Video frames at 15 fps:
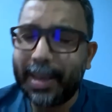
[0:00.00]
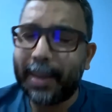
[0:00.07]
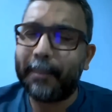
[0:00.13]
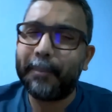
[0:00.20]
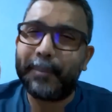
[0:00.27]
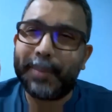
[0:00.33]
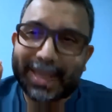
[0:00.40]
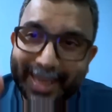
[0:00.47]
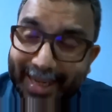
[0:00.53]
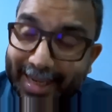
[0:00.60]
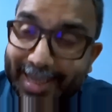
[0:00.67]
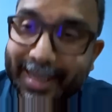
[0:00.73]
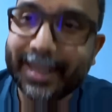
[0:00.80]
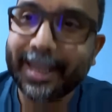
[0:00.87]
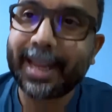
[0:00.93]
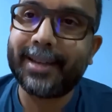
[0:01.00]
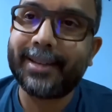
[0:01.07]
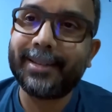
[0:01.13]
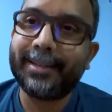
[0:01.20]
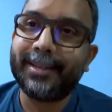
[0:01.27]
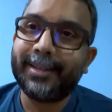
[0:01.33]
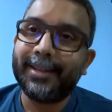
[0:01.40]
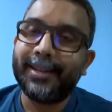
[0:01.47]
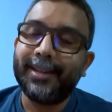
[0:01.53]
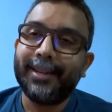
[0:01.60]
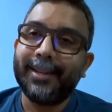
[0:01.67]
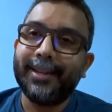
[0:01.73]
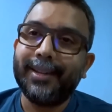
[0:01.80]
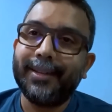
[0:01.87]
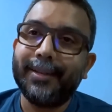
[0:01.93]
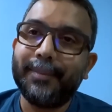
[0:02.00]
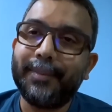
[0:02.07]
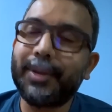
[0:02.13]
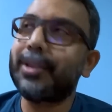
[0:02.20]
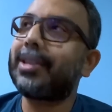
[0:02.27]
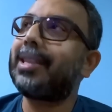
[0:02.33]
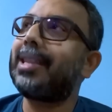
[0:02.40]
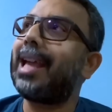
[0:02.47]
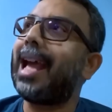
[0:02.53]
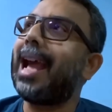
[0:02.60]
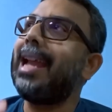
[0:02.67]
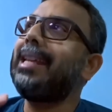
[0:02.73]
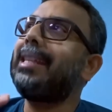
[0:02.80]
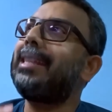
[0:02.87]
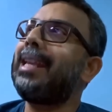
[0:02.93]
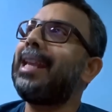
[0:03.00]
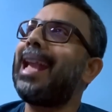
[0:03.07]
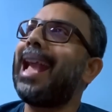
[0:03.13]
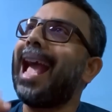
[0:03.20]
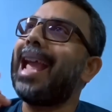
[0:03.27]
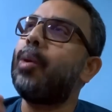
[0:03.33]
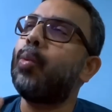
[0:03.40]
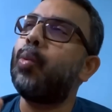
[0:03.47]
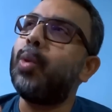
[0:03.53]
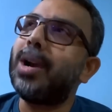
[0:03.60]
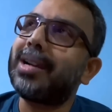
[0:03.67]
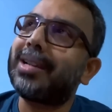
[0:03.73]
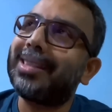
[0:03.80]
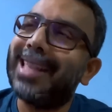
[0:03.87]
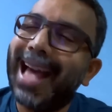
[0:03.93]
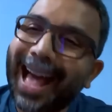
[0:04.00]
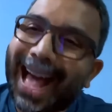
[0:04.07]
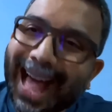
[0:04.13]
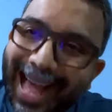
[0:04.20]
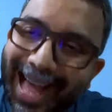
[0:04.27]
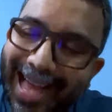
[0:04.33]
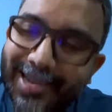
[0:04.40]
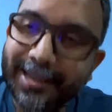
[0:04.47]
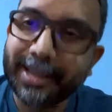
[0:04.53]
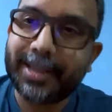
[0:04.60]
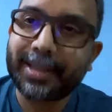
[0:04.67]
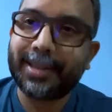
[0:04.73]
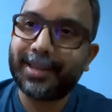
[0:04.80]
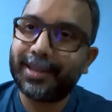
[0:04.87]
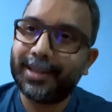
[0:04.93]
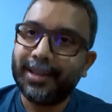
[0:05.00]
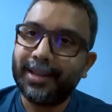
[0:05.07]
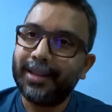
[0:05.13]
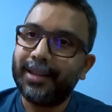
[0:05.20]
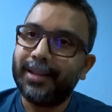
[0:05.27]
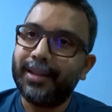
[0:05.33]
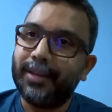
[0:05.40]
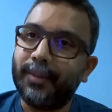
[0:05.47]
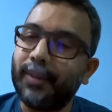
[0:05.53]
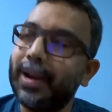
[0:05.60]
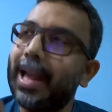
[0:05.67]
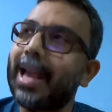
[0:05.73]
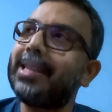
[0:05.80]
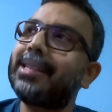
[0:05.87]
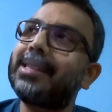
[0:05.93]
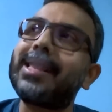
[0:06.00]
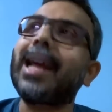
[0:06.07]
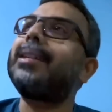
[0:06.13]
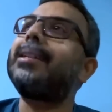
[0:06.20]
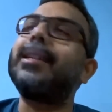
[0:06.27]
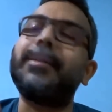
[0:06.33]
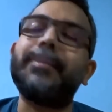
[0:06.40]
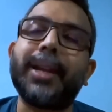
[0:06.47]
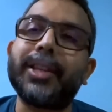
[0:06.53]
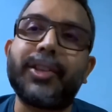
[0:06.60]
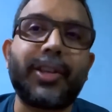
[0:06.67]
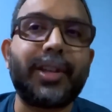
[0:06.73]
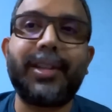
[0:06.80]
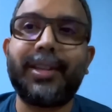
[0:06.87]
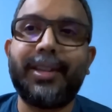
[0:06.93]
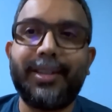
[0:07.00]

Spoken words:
a beginner again. Because I think I worked the hardest when I started my journey.